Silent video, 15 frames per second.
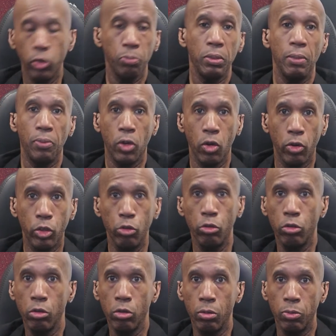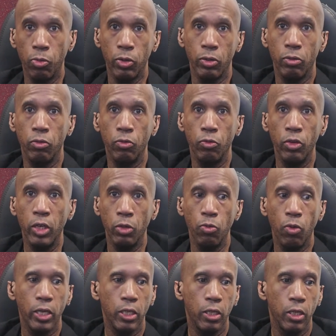people here on YouTube really
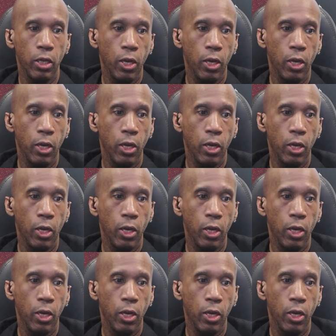want